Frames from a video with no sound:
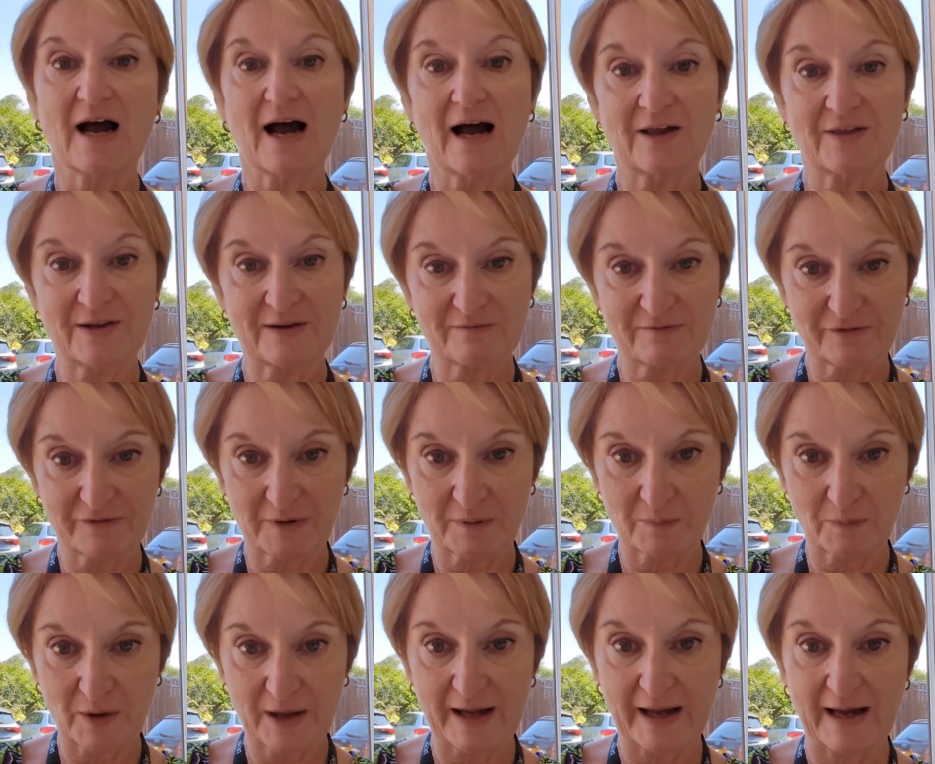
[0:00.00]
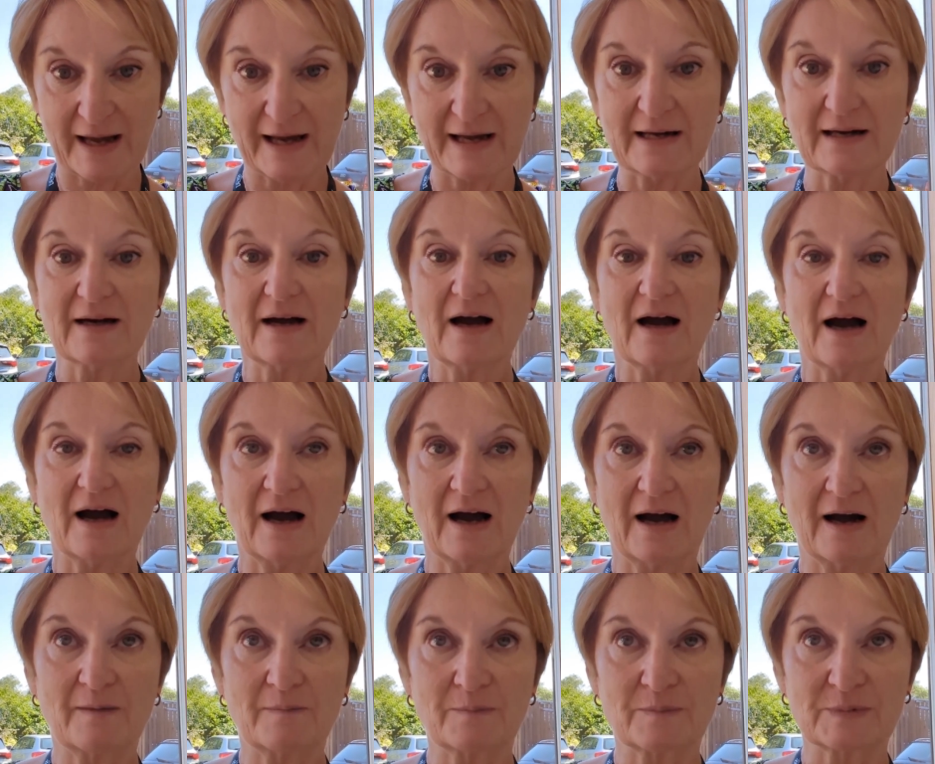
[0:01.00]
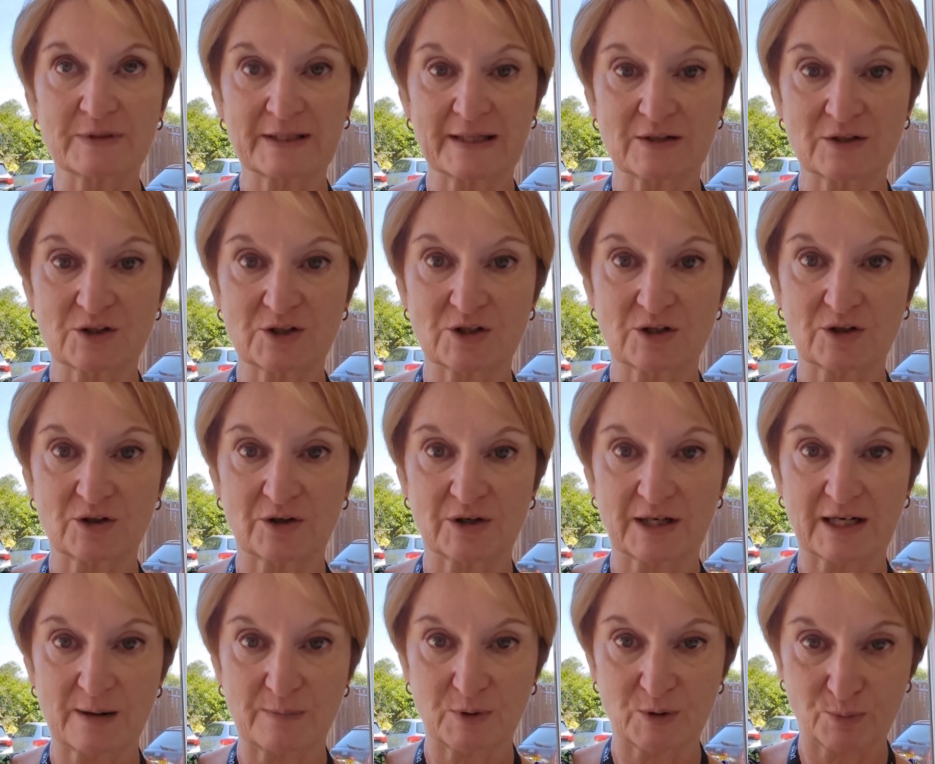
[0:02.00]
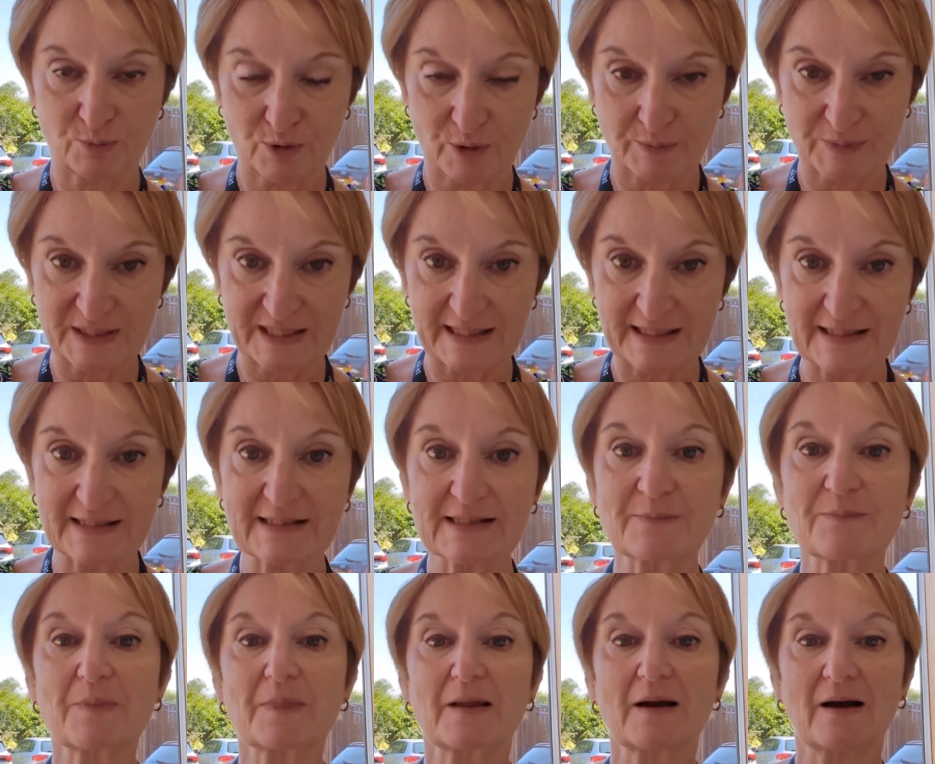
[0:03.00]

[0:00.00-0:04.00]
And then from there, DENS took on a couple of properties,